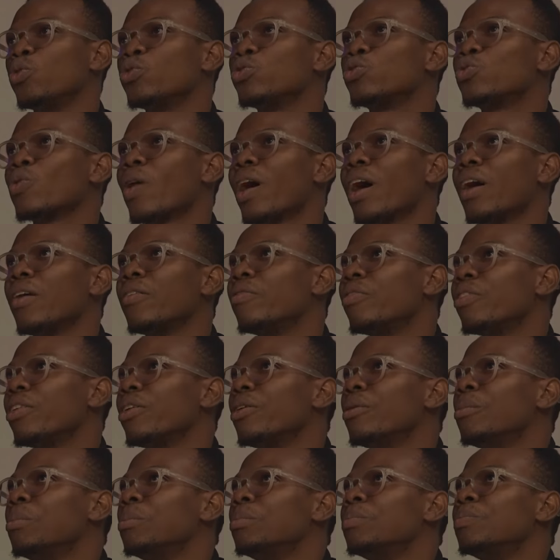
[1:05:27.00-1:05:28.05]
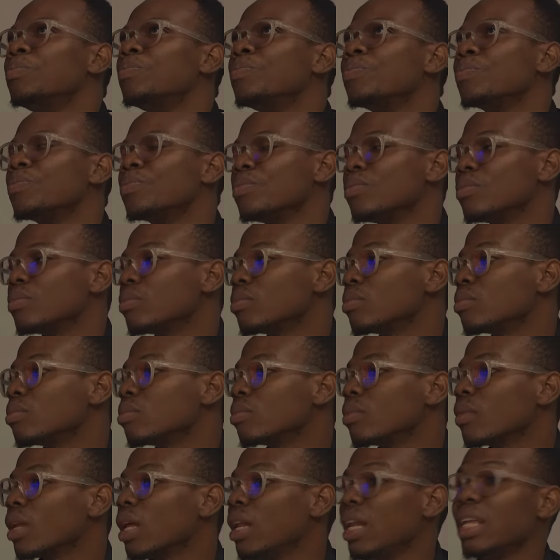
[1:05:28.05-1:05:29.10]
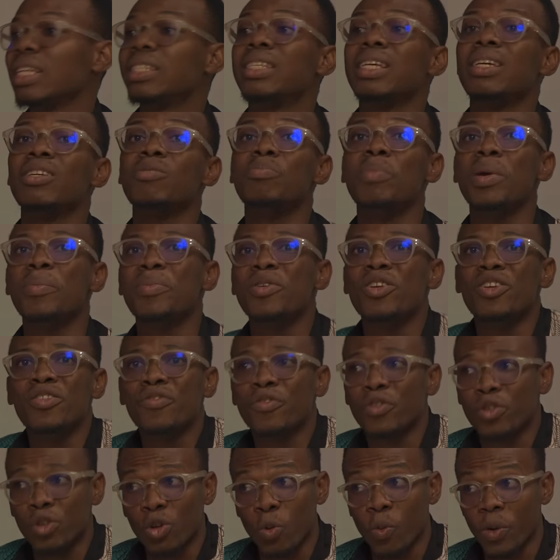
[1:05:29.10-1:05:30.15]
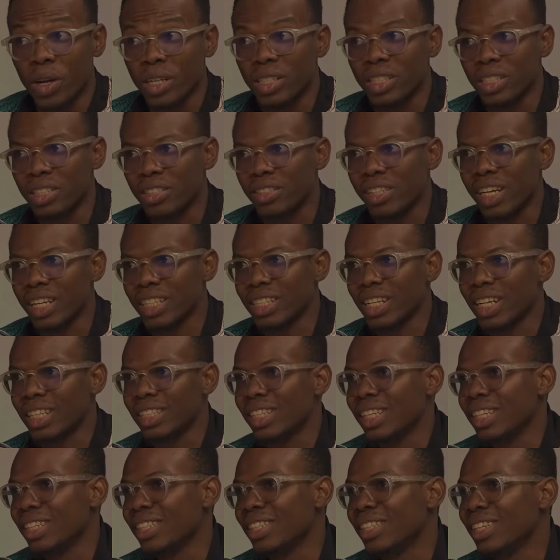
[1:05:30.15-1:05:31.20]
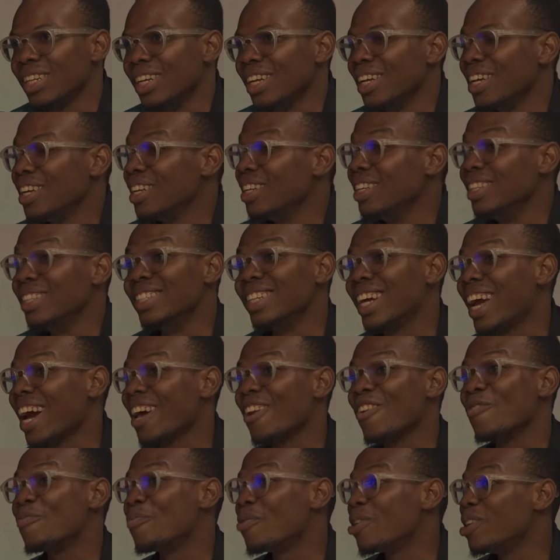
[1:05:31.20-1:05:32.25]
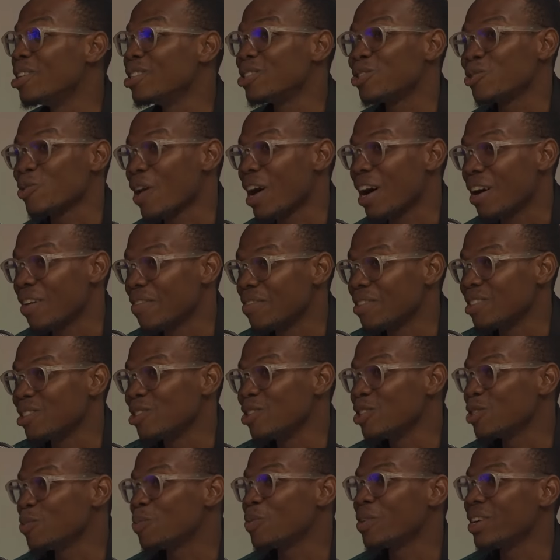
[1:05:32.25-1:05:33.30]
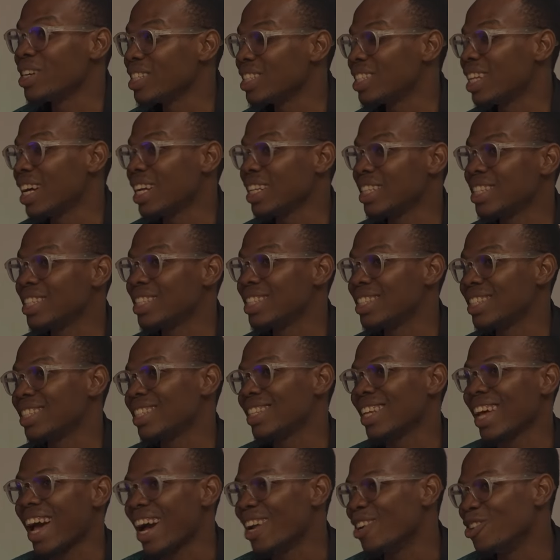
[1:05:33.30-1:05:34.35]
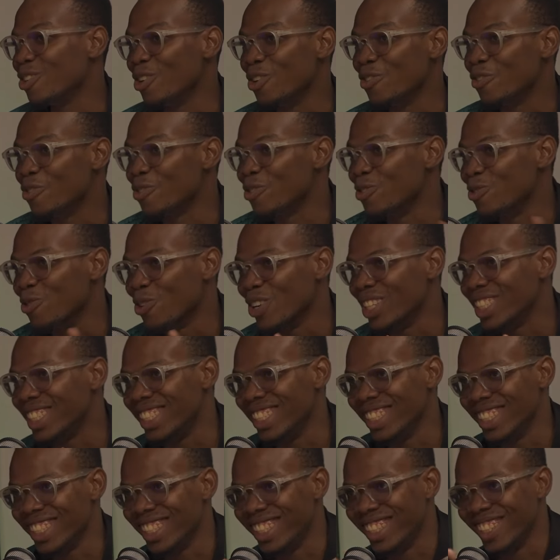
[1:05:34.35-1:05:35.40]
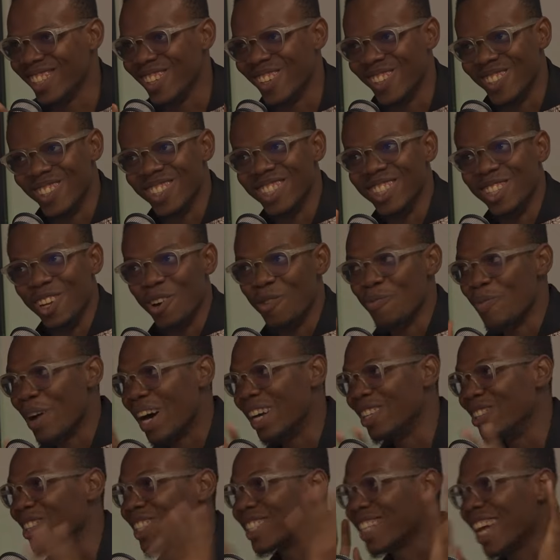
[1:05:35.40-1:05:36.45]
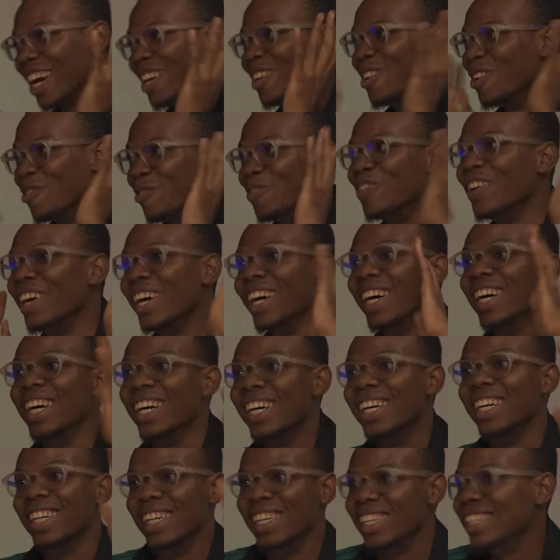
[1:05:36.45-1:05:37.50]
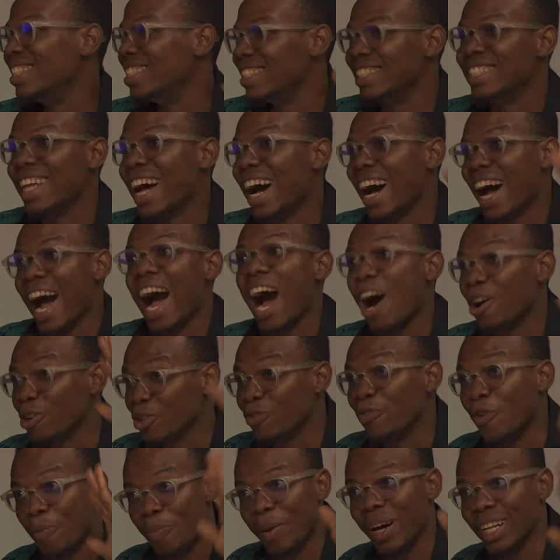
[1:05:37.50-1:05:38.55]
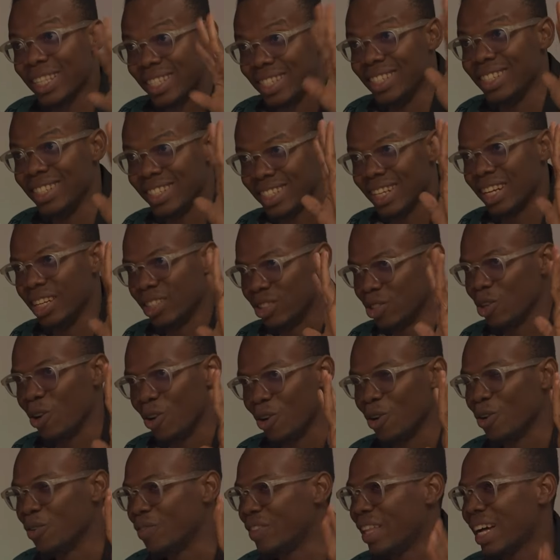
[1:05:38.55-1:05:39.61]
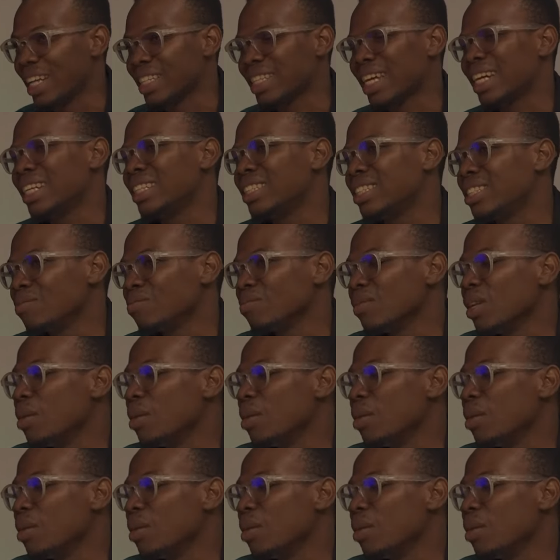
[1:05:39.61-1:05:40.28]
you want to have, let's say, maybe even your wedding, right? And then the kind of parents you have is those parents that, I don't know if you watch this about those kind of, they are out for parties and all of that. And